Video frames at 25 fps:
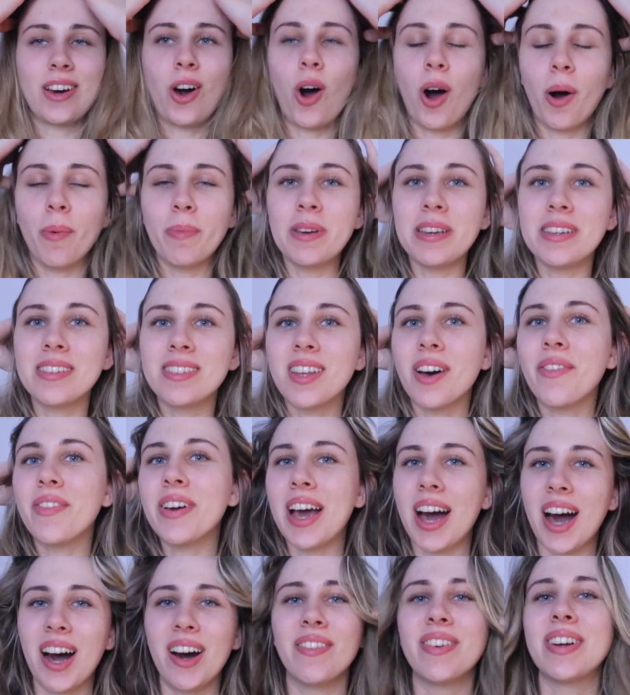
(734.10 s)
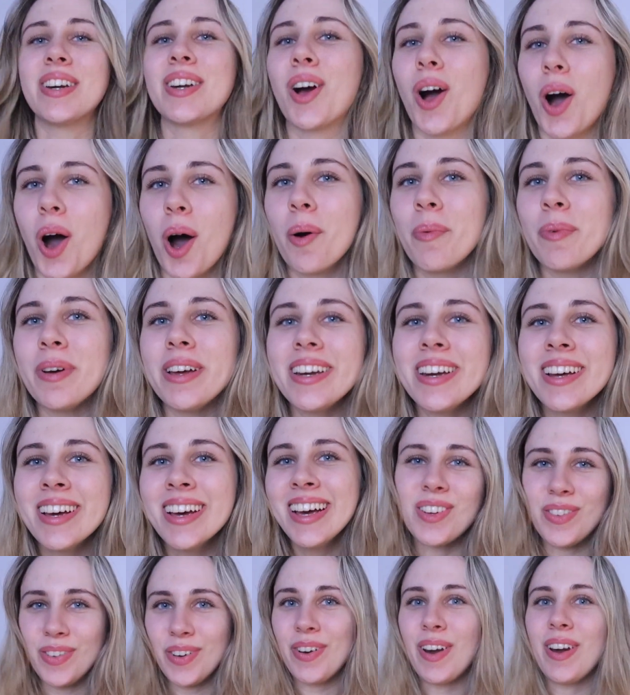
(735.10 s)
hobbies that we have in common.
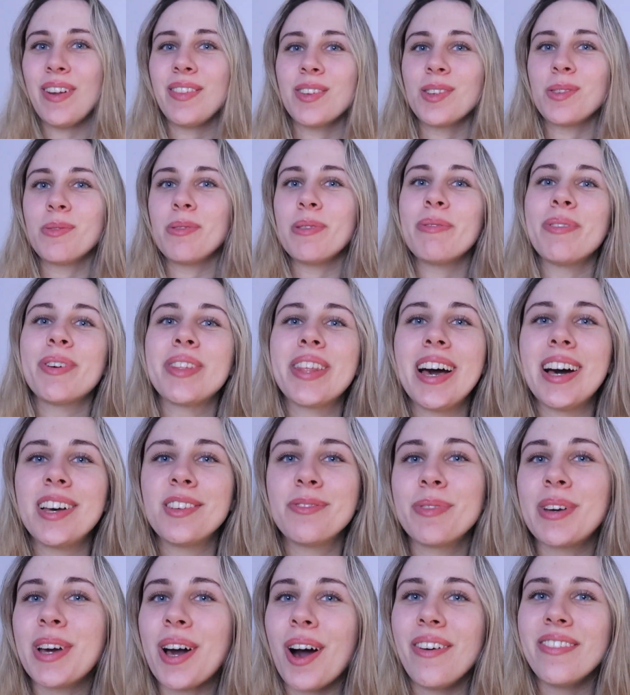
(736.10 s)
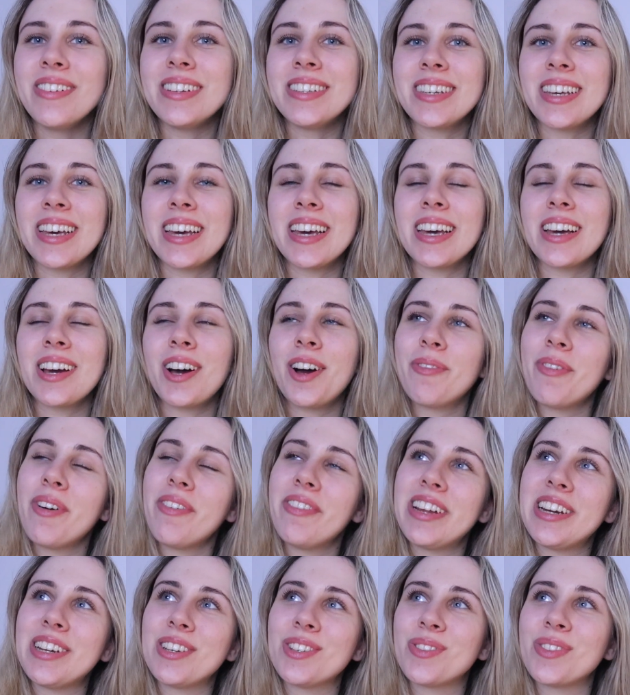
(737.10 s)
So if you're one of those people that has been commenting on my
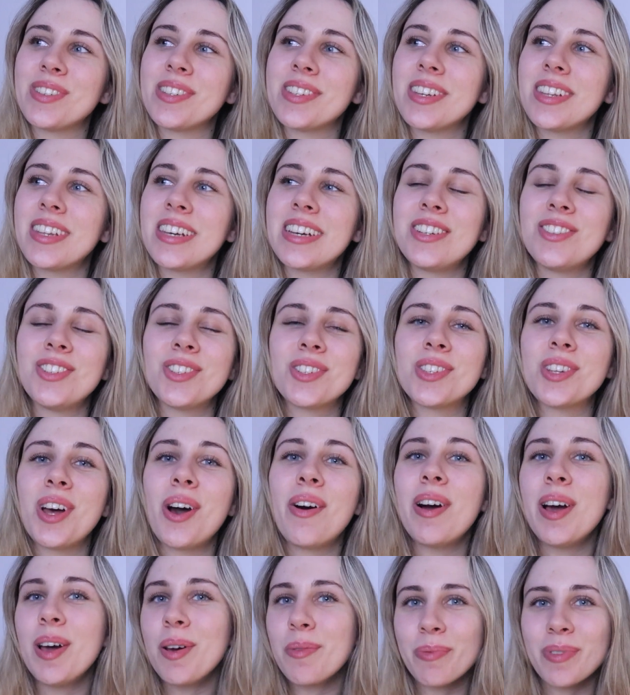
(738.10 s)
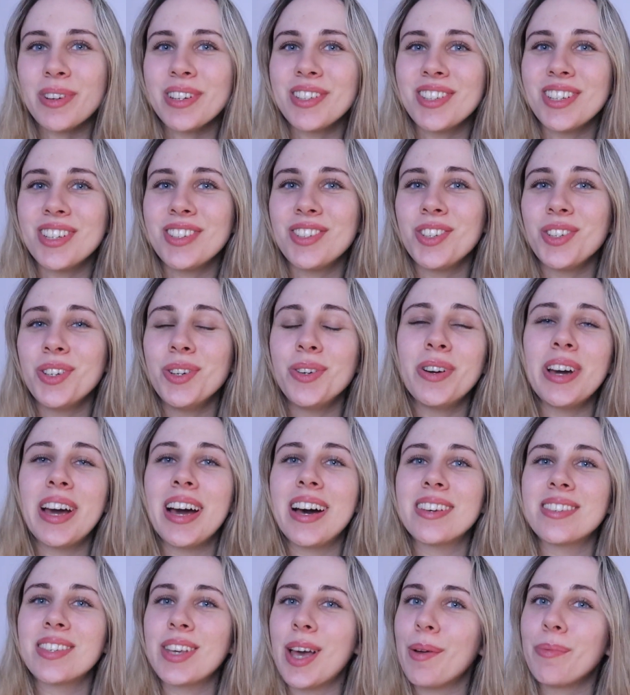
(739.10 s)
videos recently, just know I appreciate you. It
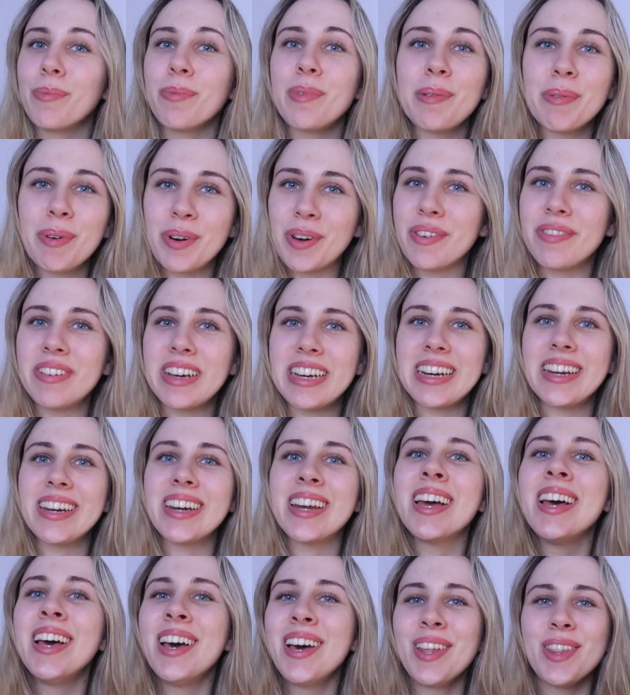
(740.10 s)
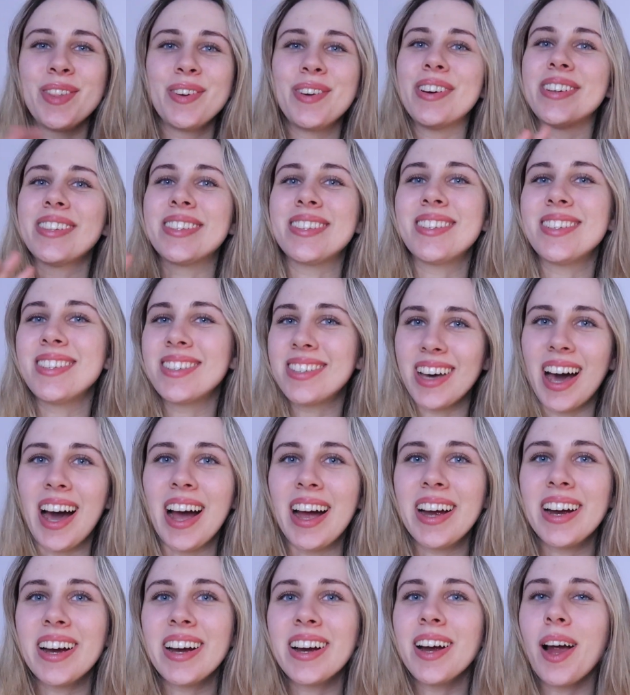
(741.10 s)
has kept me motivated throughout this
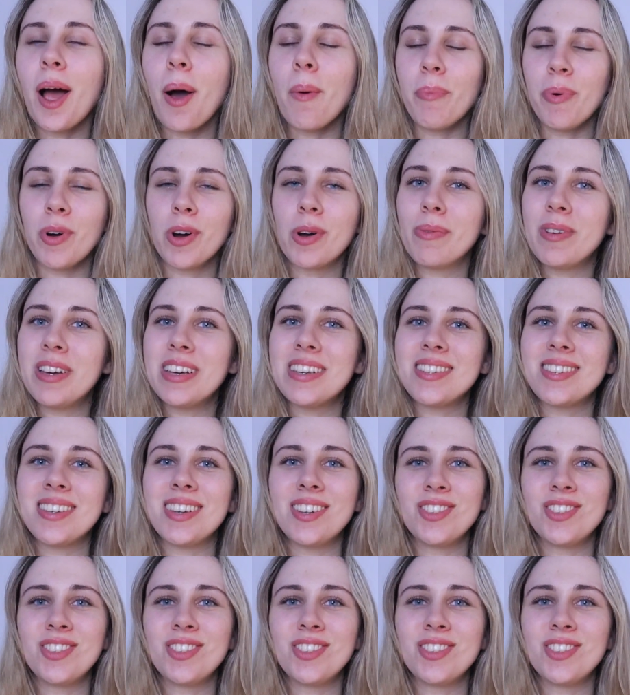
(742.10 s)
entire Bookmas